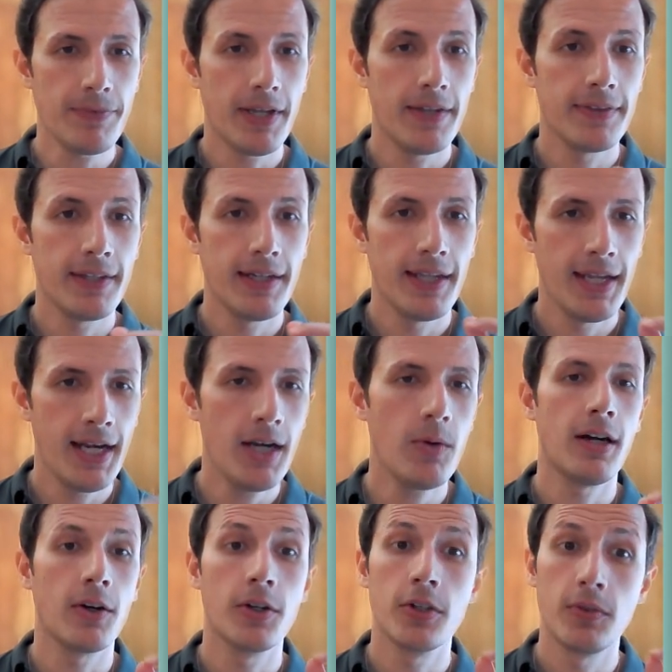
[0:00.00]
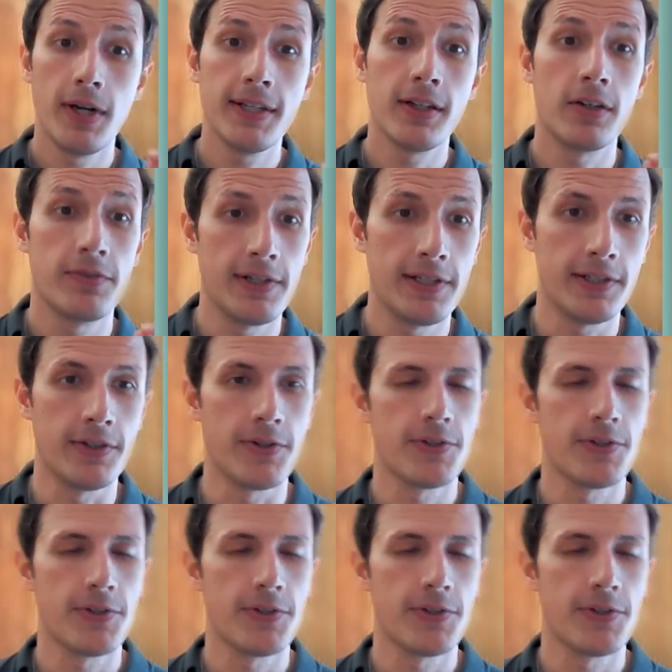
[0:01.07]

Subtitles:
and then here I'm going to create our filter.